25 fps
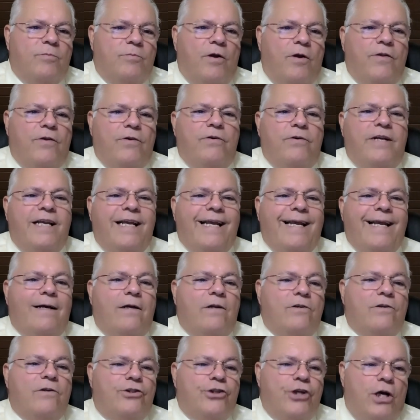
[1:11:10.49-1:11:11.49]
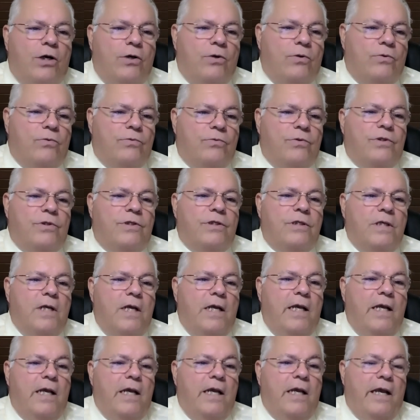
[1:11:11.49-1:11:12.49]
Brother D.L. Jones
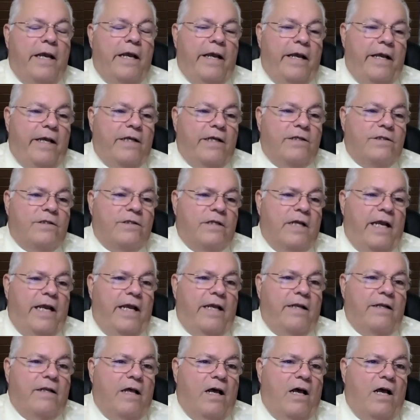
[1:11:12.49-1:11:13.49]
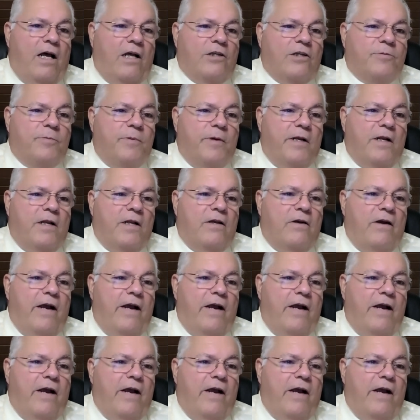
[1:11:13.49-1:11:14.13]
is in the hospital.